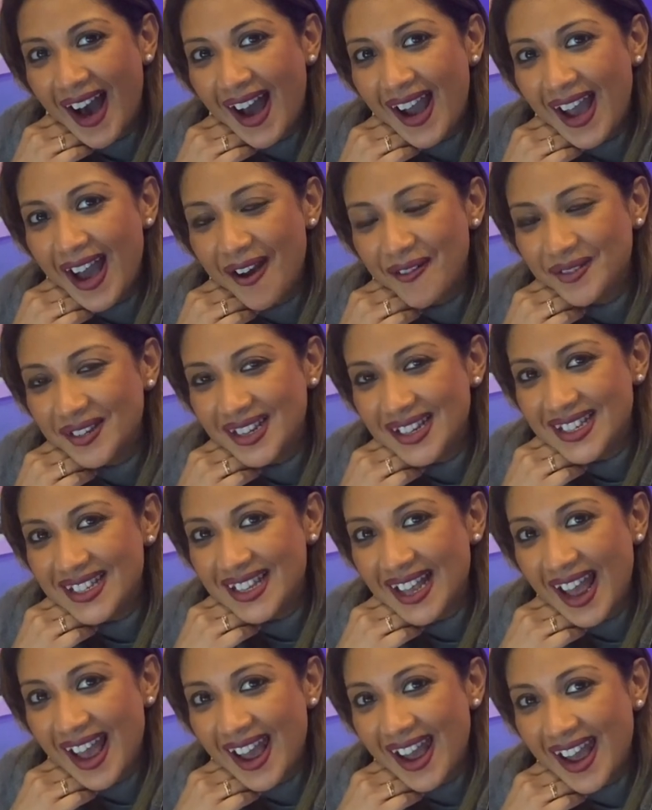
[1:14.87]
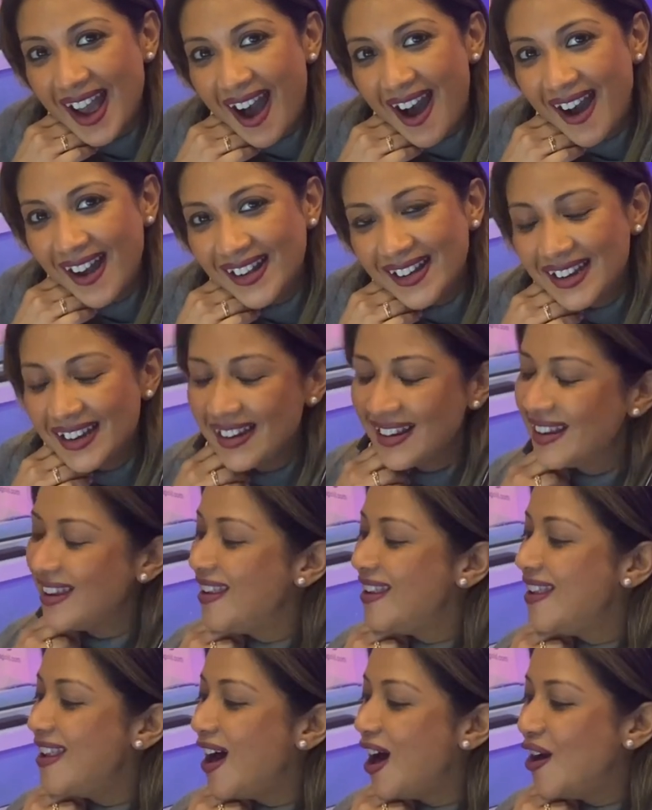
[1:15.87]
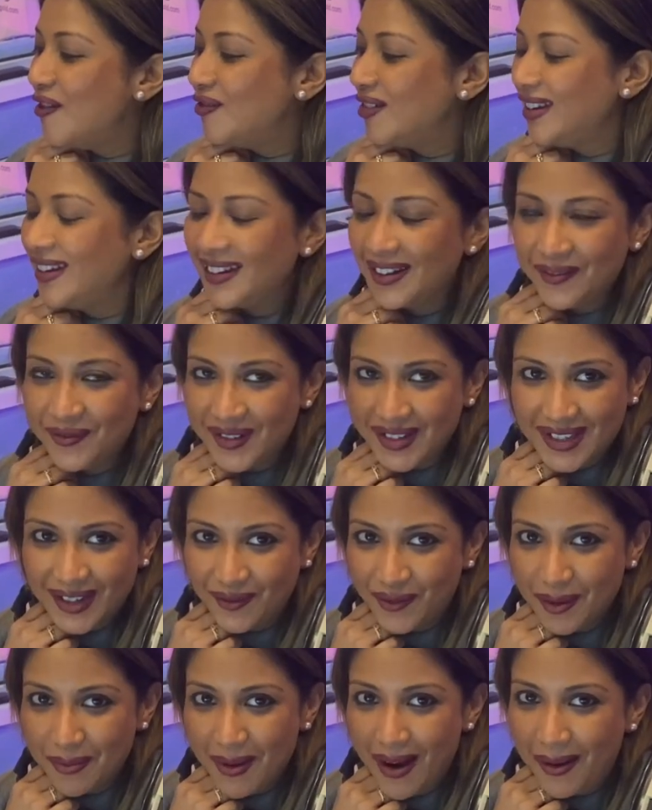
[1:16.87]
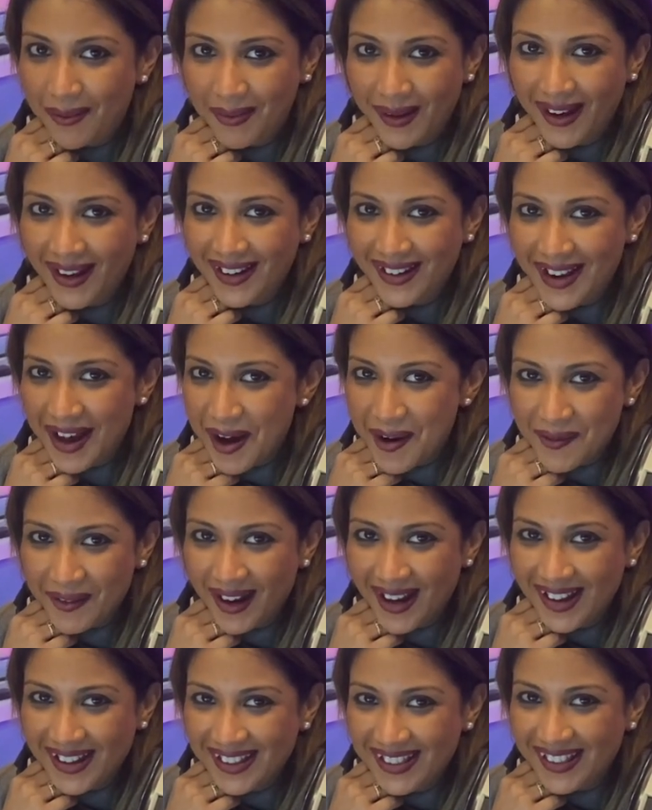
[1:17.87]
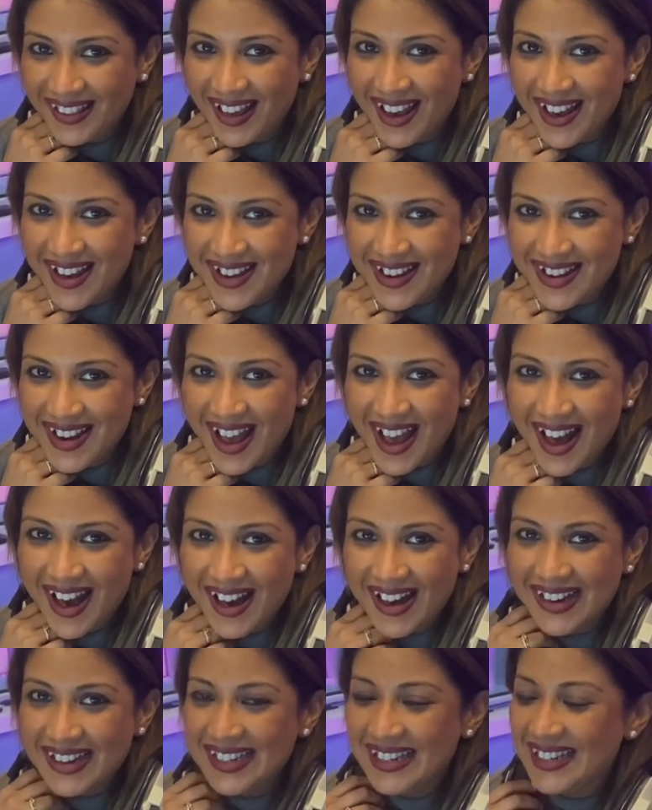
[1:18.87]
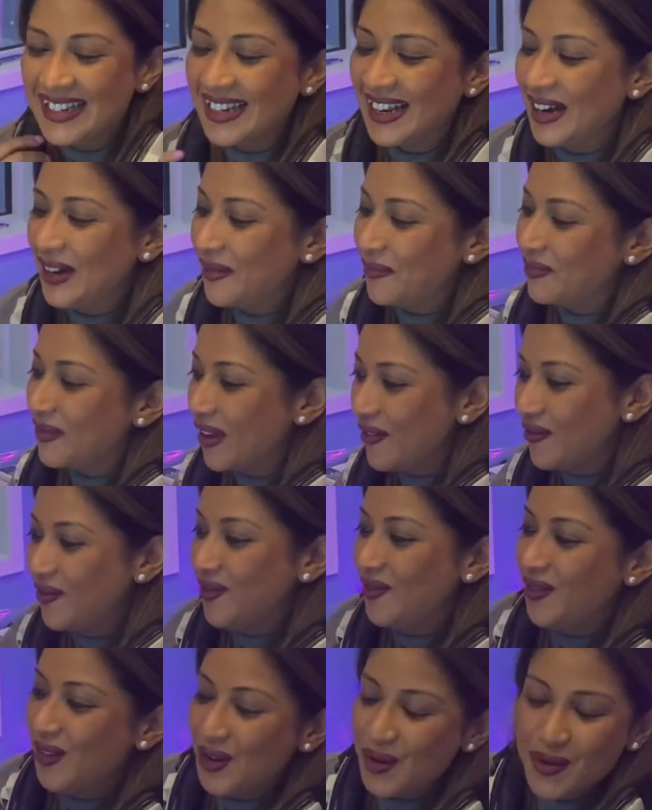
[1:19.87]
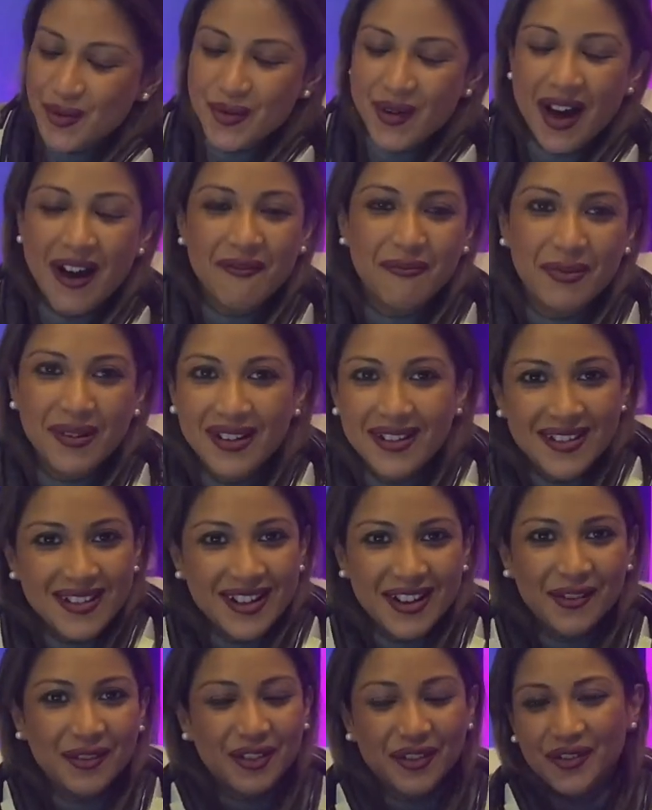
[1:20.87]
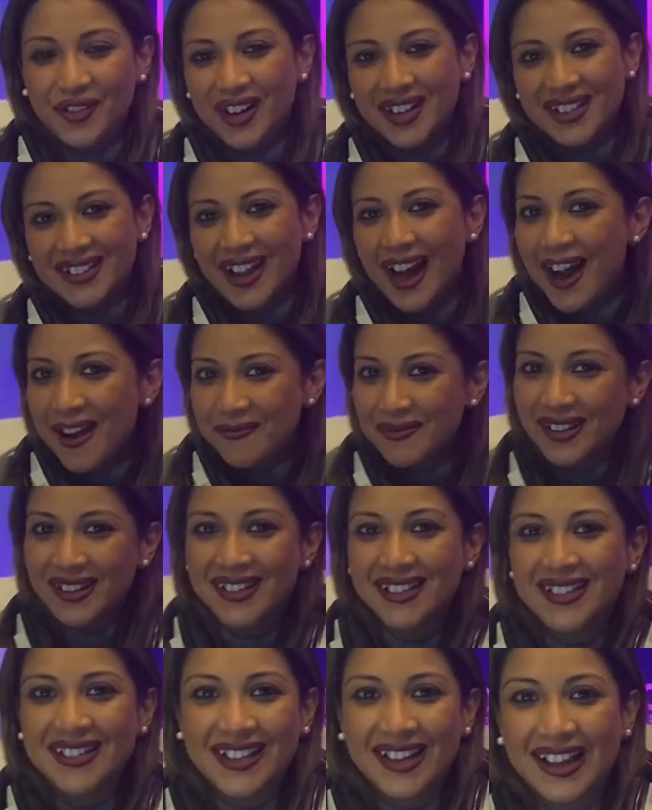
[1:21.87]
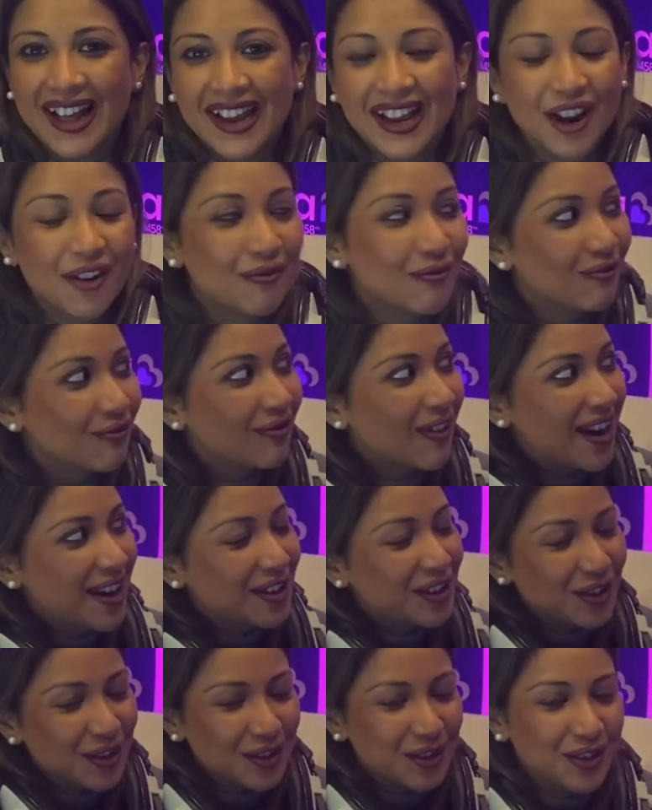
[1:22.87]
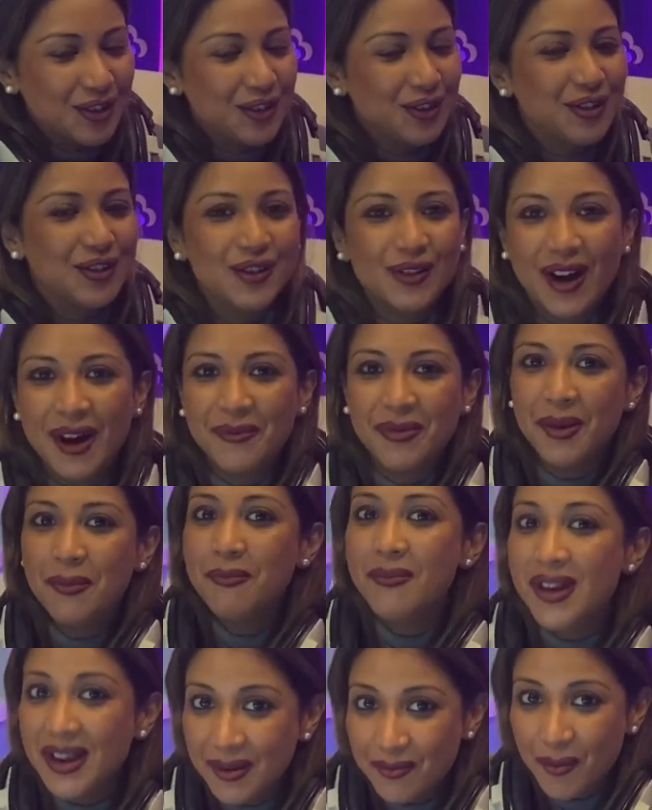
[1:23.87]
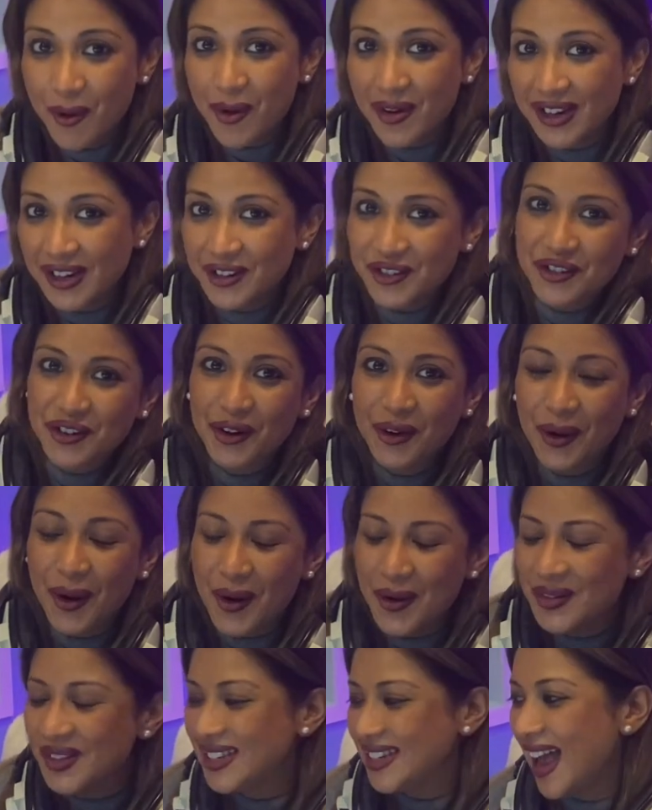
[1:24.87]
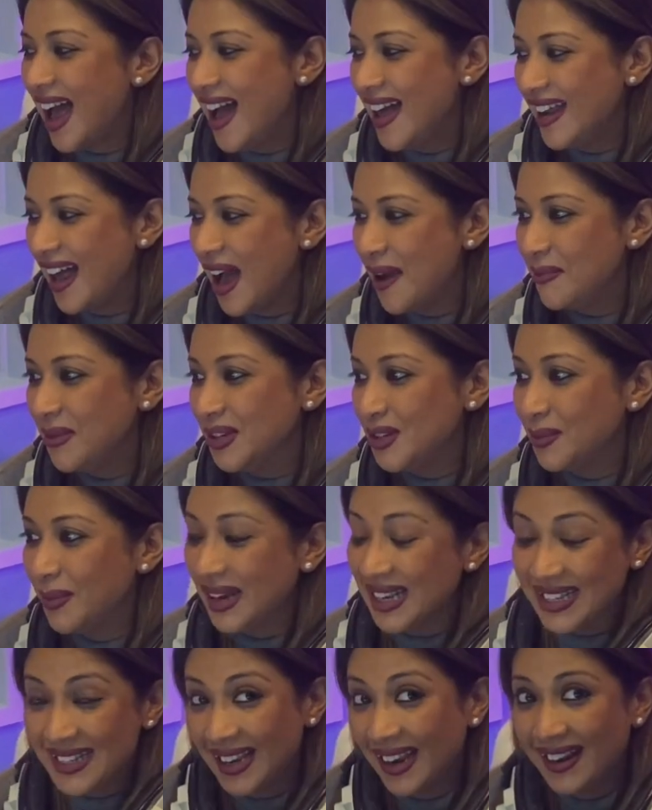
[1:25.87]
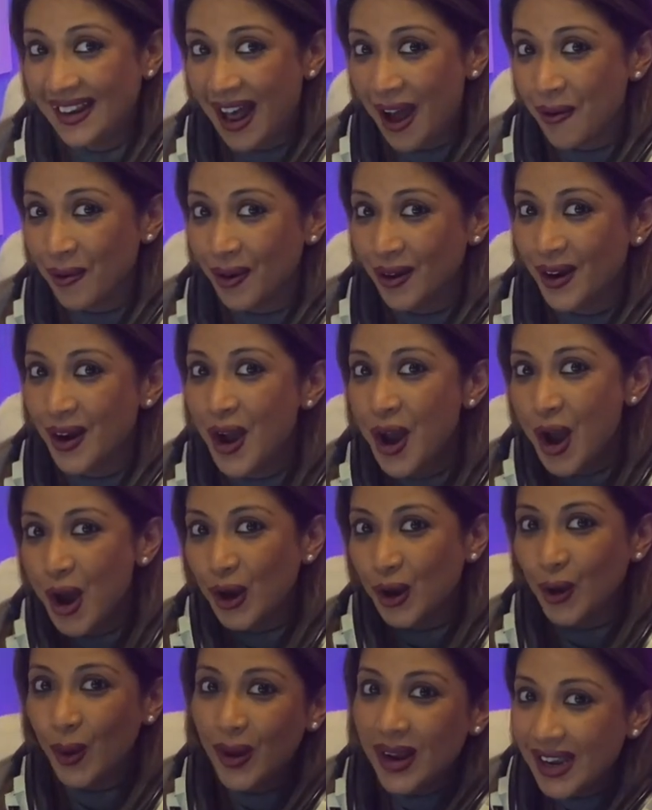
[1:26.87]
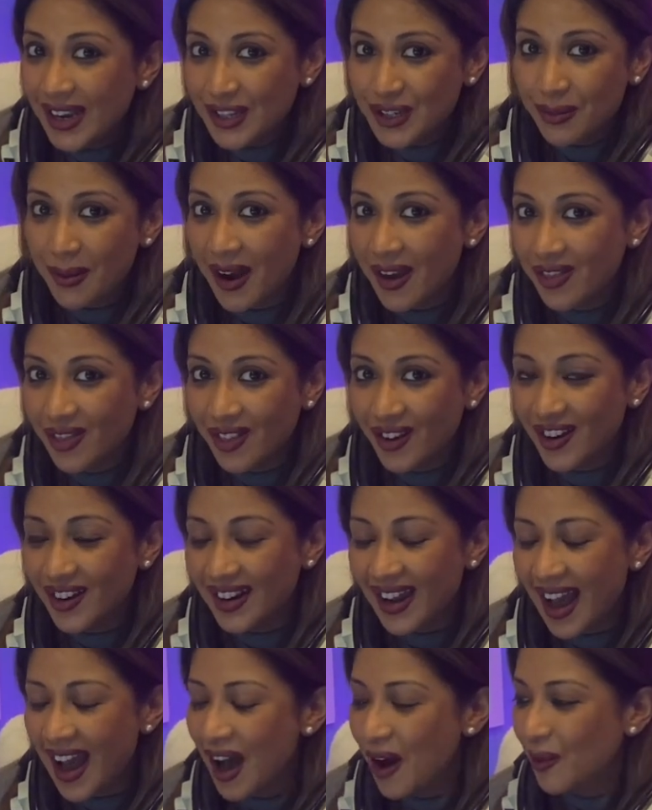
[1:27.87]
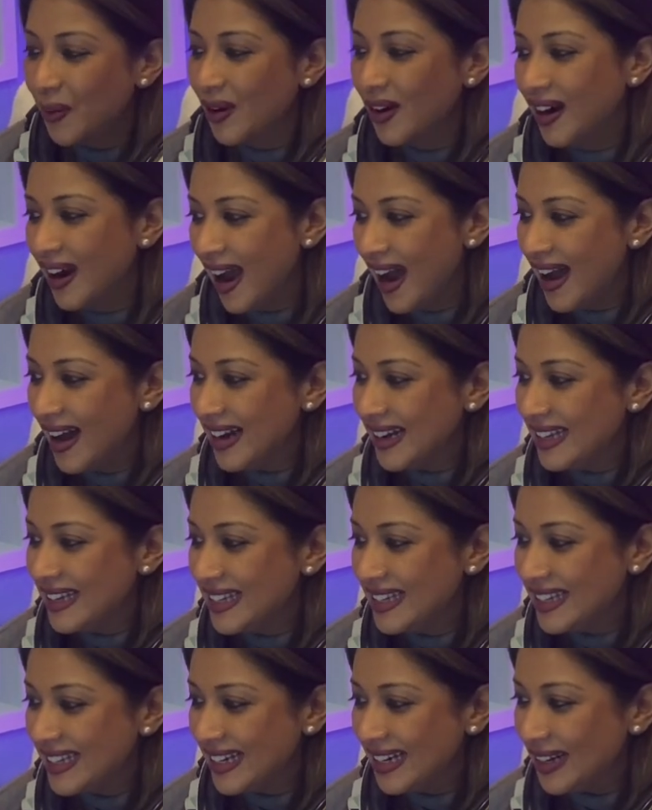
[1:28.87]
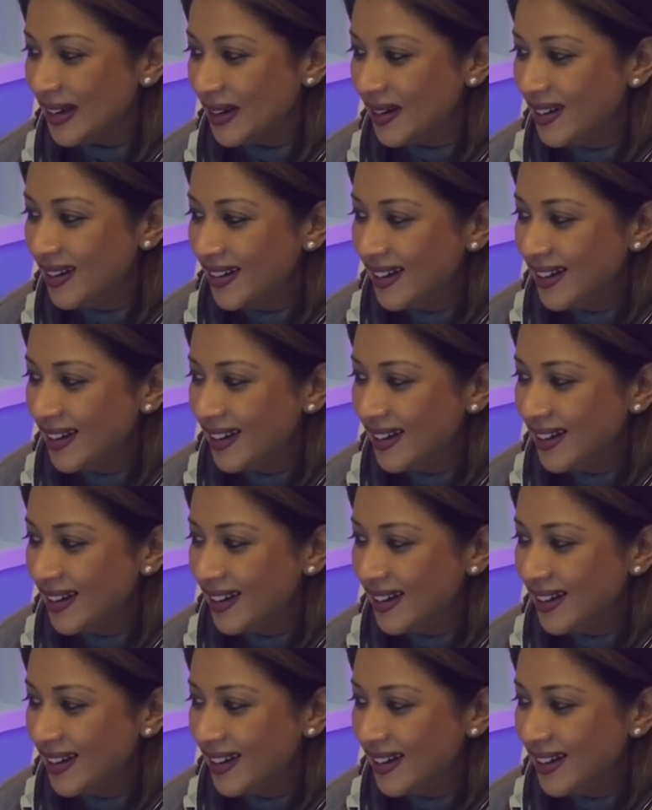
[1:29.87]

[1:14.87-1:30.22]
I have to say, I love a little visit from Abhay now and then. And if you have been here for the first time, this is the Lyca radio studio. I'm the mid-morning show host, and I'm into my second hour, going into my third hour, and